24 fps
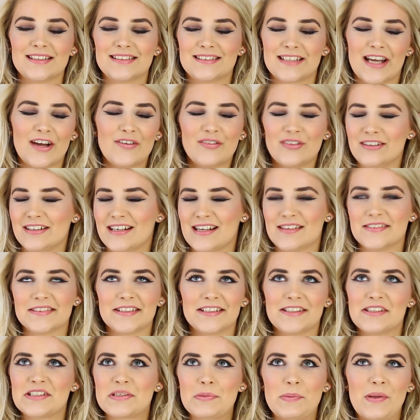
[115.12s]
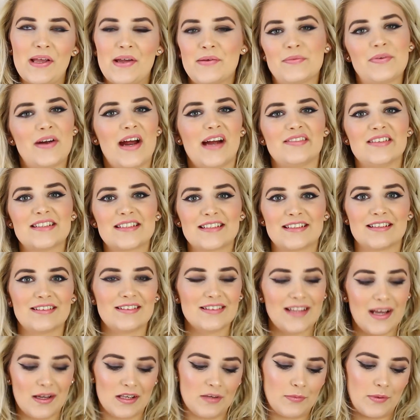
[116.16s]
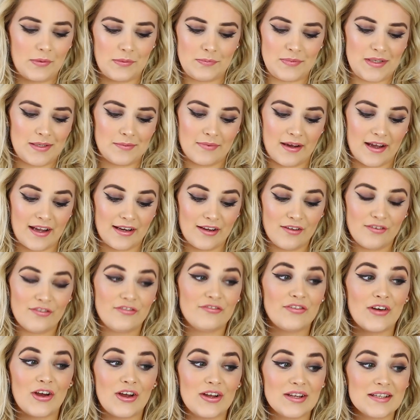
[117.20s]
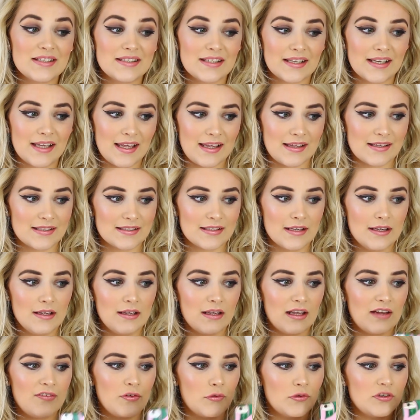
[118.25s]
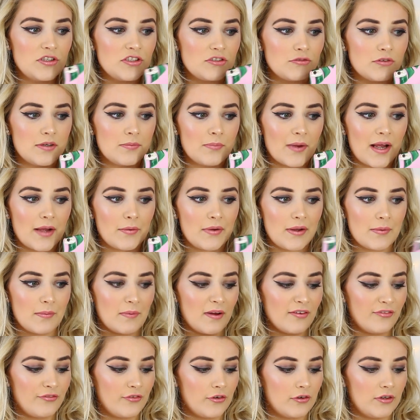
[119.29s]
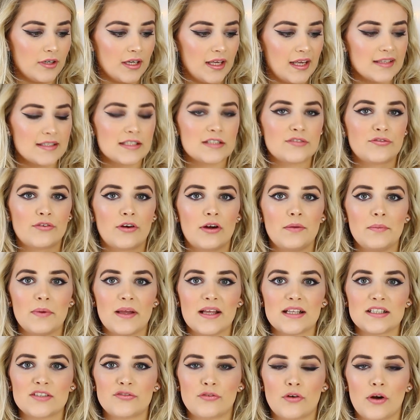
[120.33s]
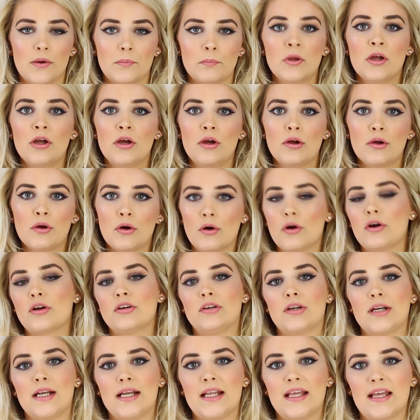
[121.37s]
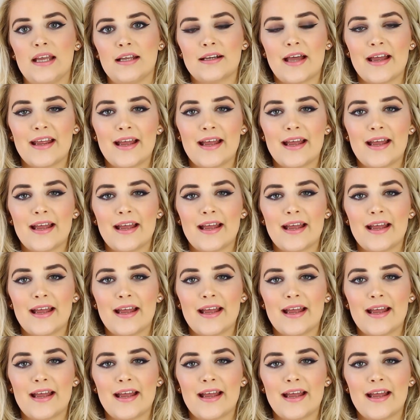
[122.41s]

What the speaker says: daft little games that you used to play in primary school, that'll probably be my first kiss. If you're wondering, by the way, where my phone case is from, it's from Coconut Lane.